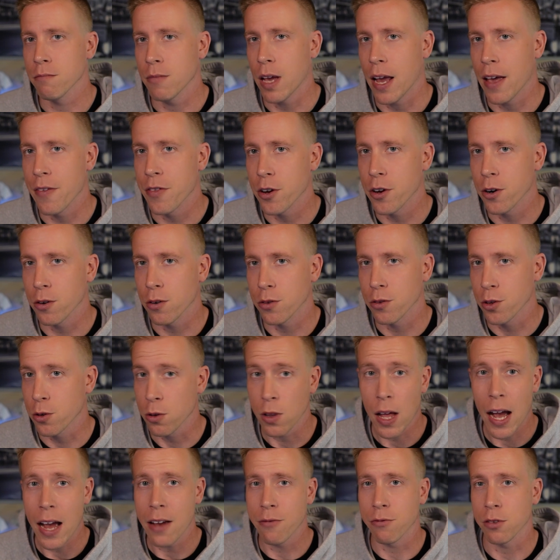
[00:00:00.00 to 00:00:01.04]
and their
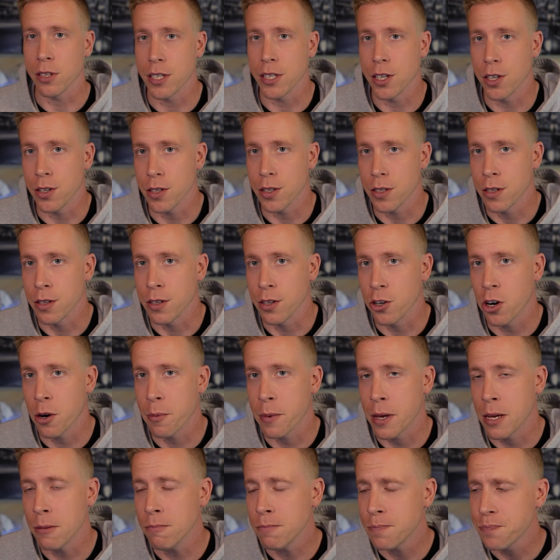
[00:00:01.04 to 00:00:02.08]
livelihood. You know what I
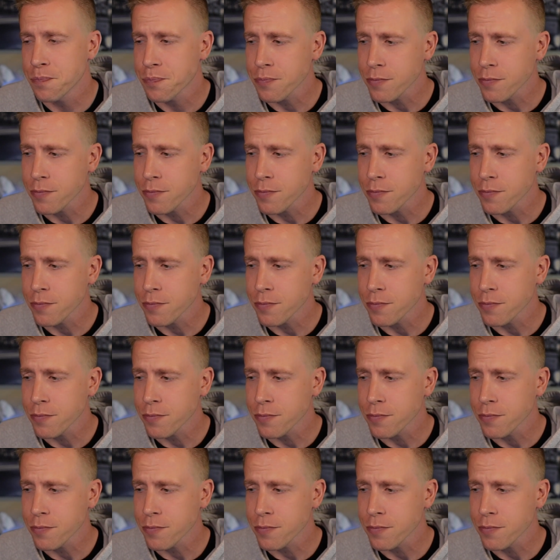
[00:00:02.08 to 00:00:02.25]
mean?